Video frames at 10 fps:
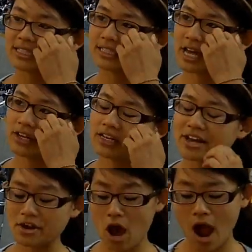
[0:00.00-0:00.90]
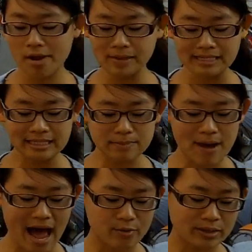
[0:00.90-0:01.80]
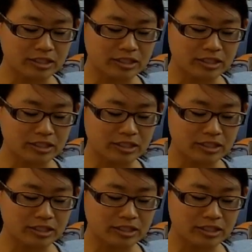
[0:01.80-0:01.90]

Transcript: And suddenly a car blazes by,